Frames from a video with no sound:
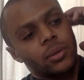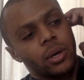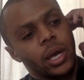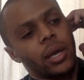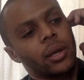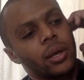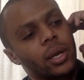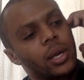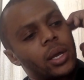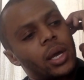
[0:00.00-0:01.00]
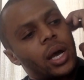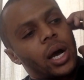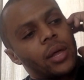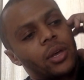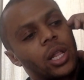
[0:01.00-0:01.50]
Okay,
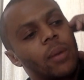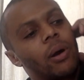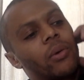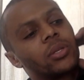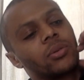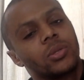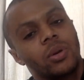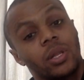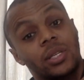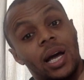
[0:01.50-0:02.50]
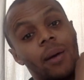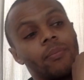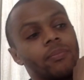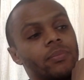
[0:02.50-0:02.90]
the club I went to was one of the top